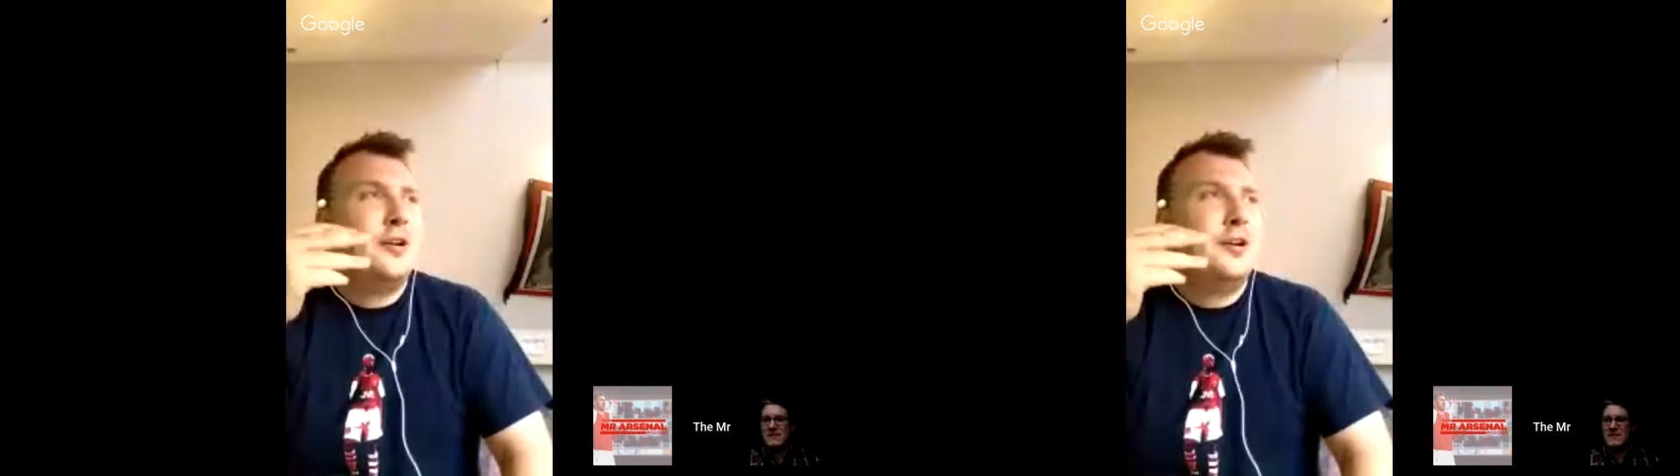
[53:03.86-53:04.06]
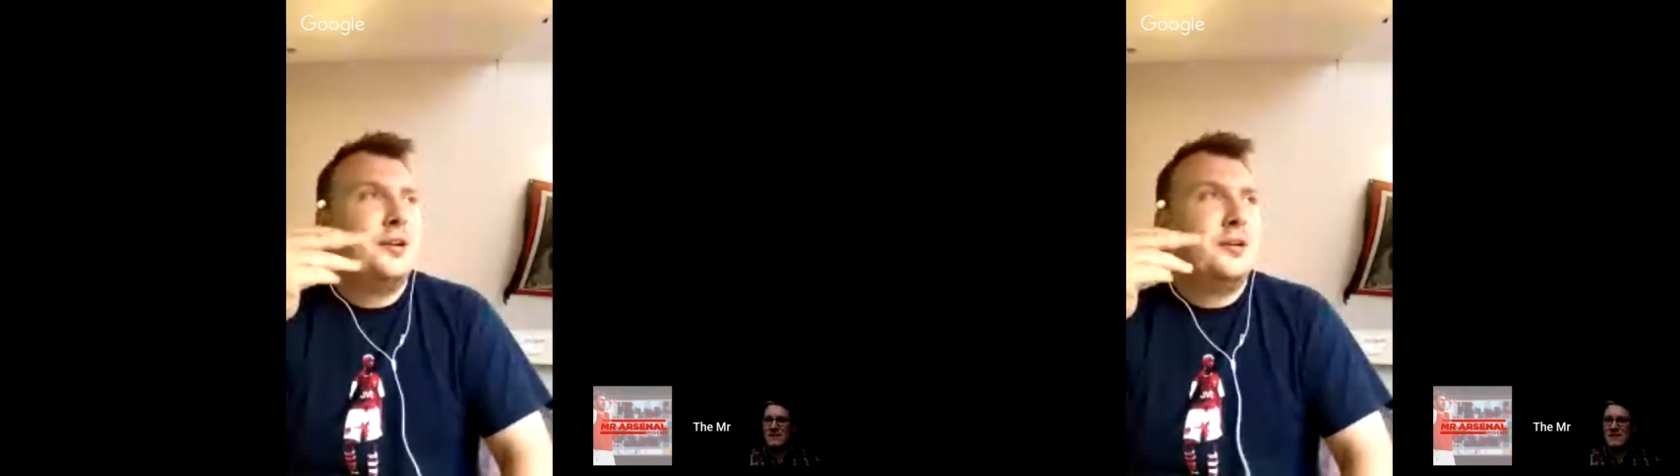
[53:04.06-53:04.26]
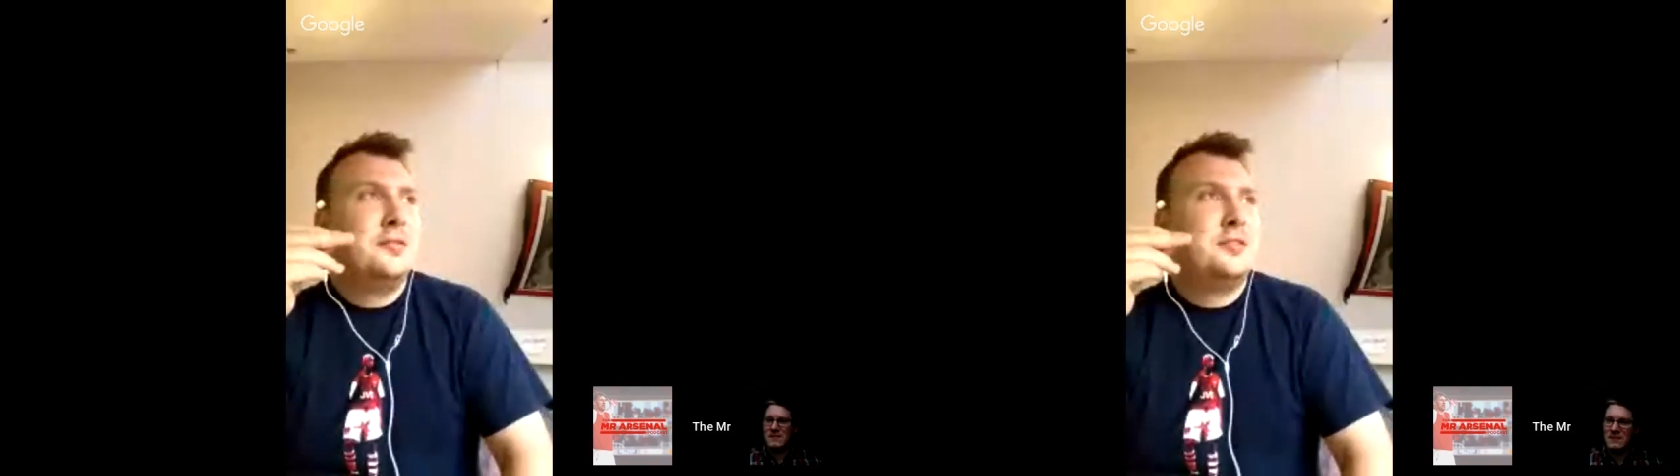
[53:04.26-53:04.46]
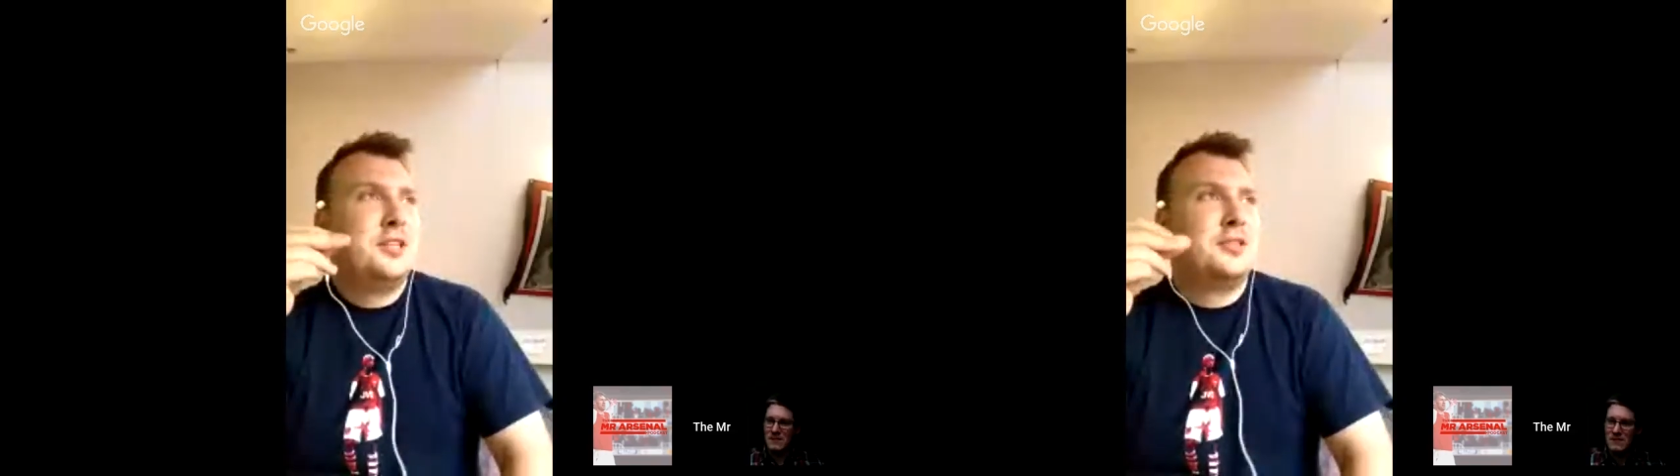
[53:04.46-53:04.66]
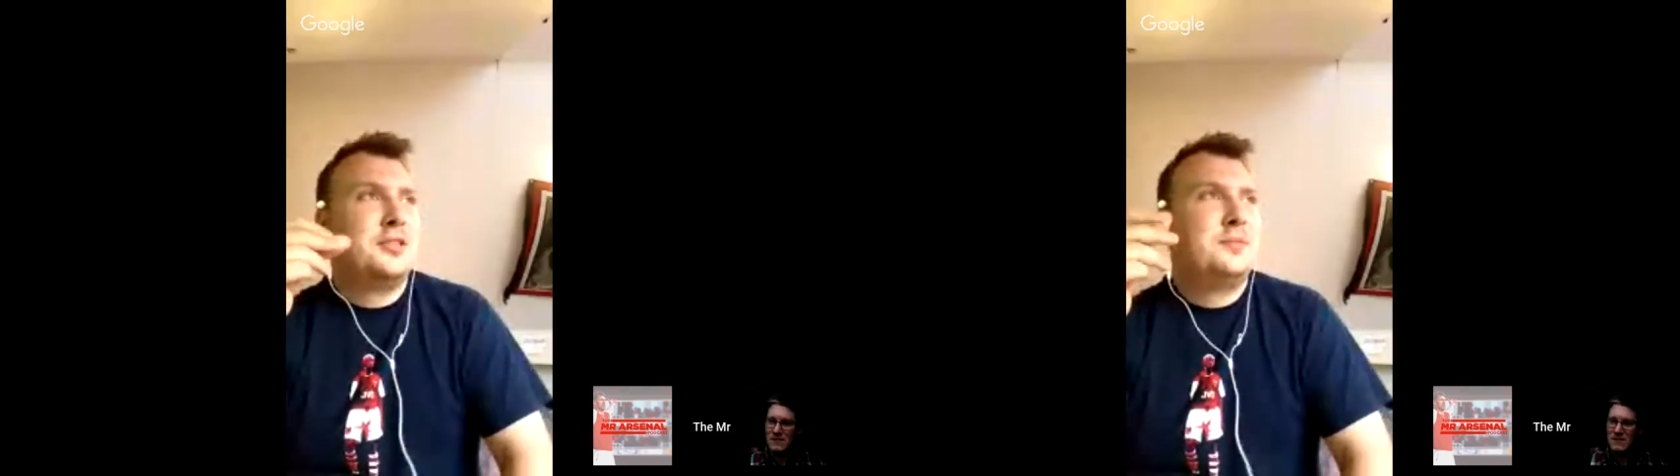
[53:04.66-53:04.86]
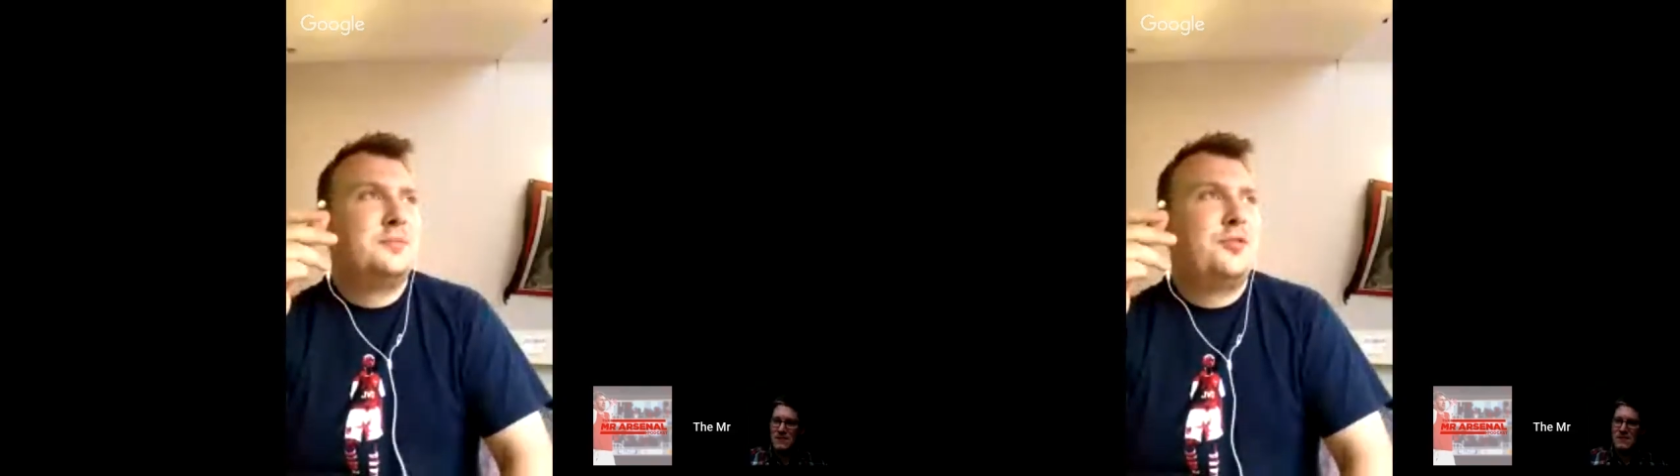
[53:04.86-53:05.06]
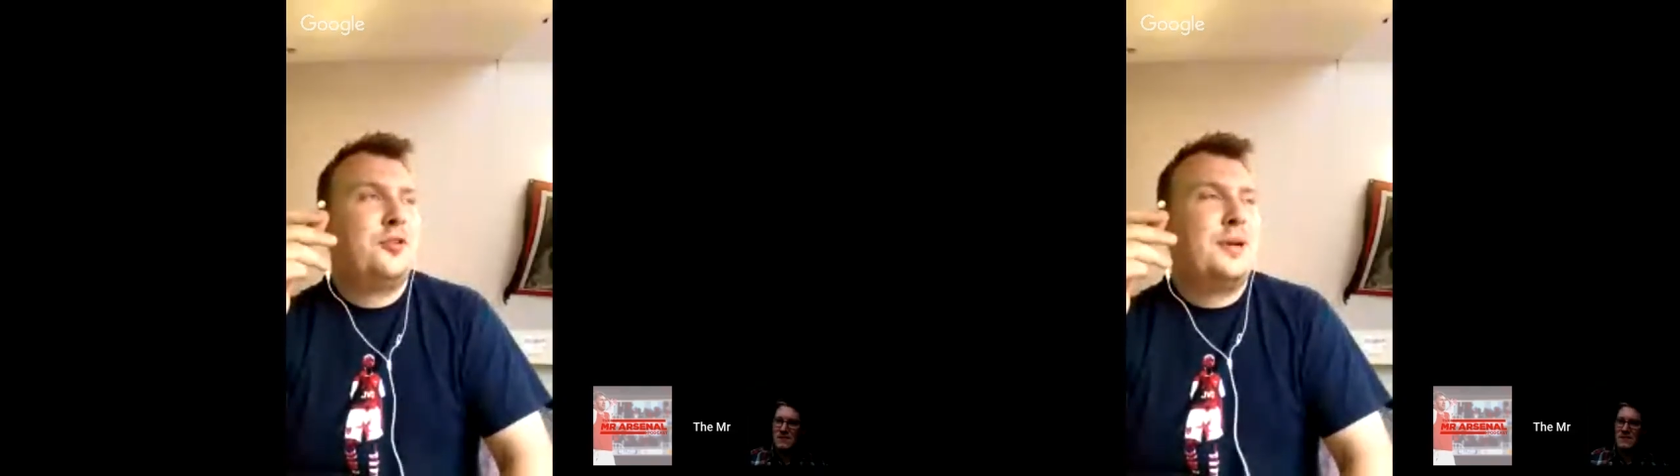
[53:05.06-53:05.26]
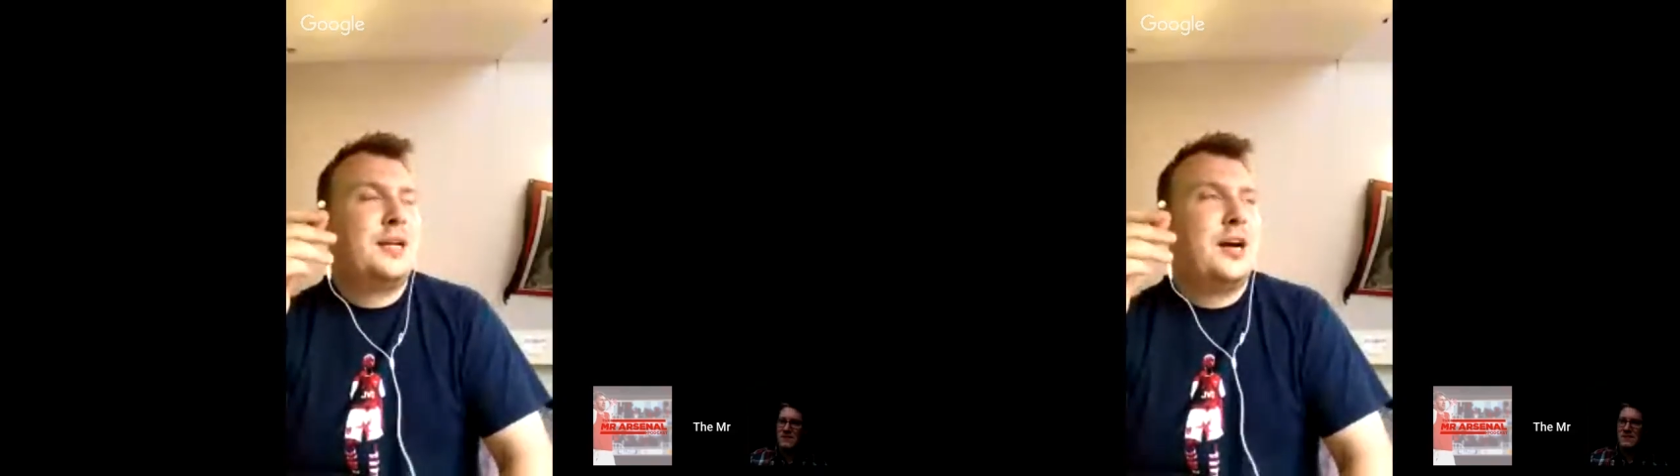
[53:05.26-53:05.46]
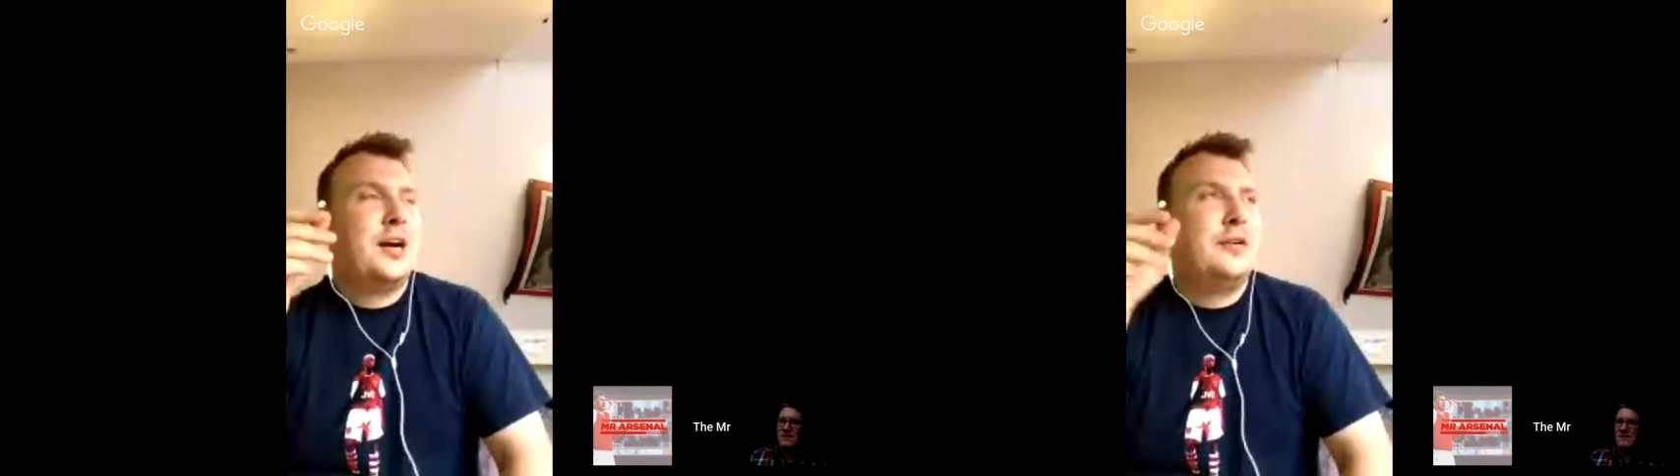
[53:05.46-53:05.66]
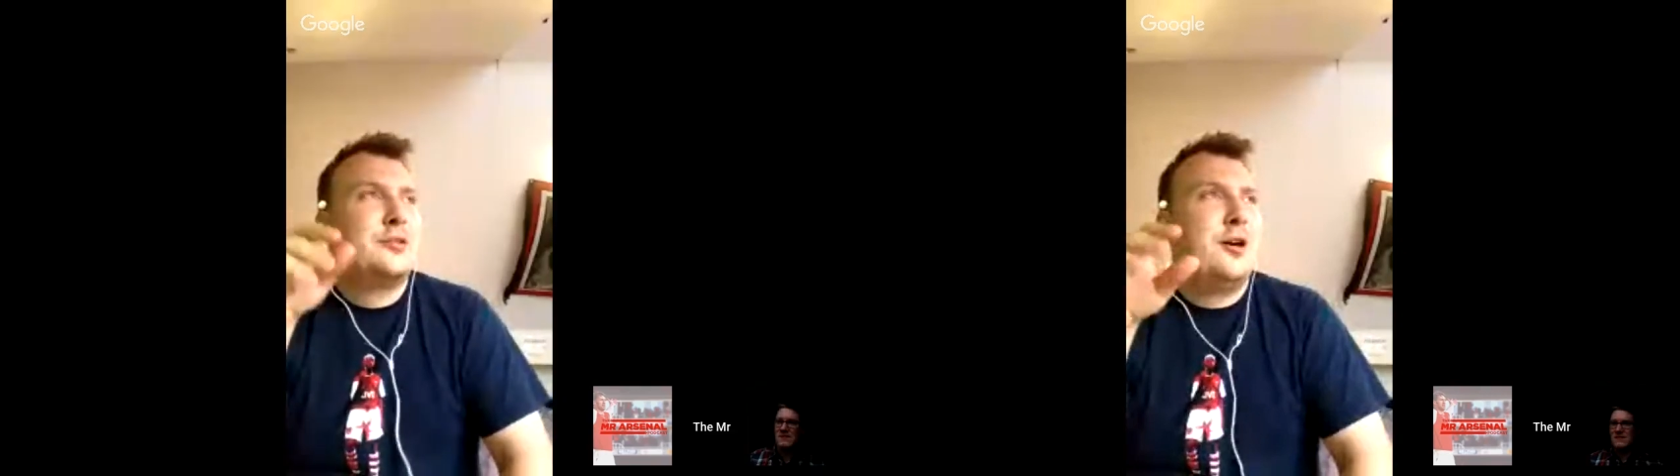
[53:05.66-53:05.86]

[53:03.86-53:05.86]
just before we go as well,